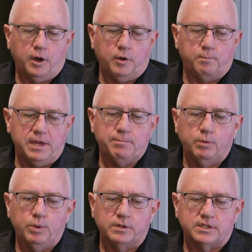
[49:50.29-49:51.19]
People
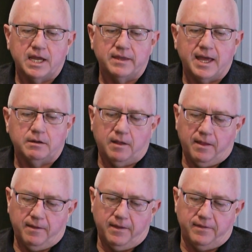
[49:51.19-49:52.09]
will say that
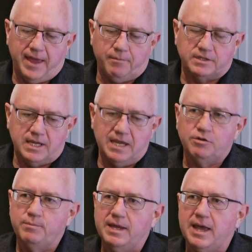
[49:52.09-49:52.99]
that was either
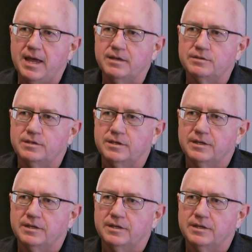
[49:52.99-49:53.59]
because